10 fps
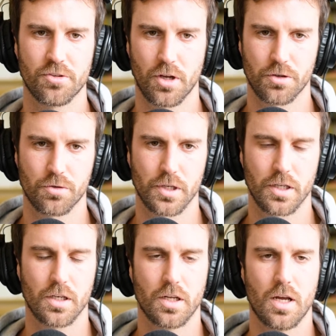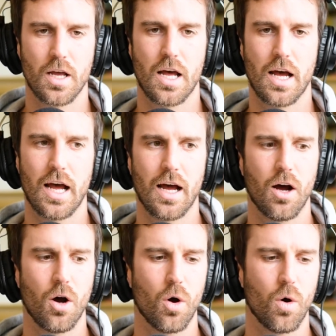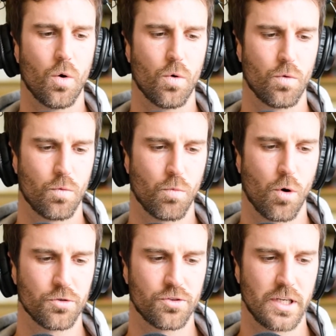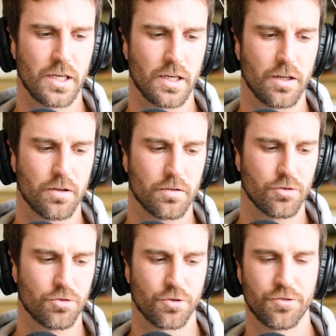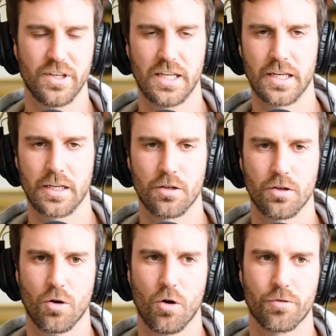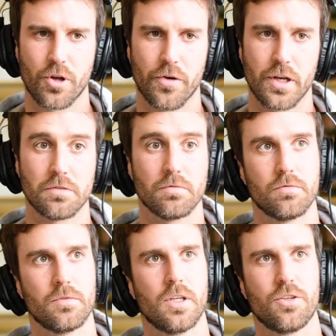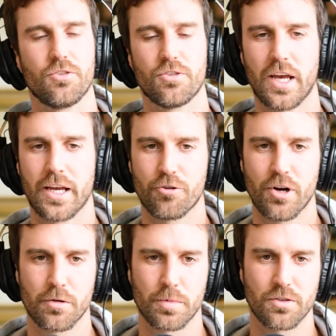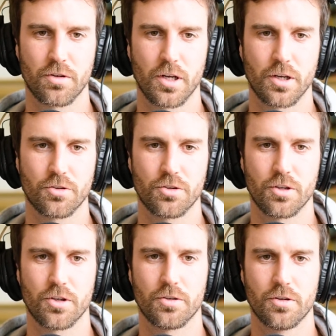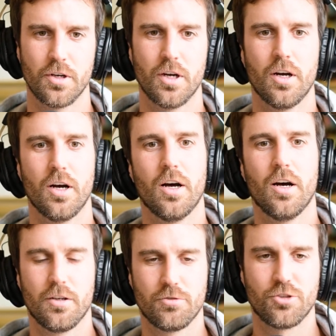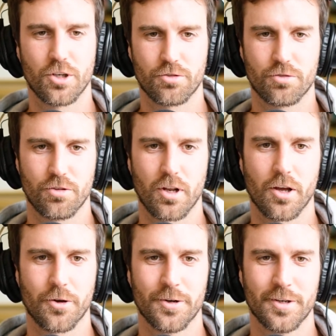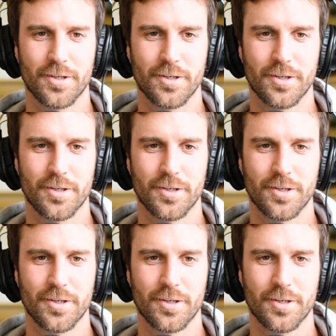cycled it. What was the sort of feeling of going, you say, incredibly slow to just slow?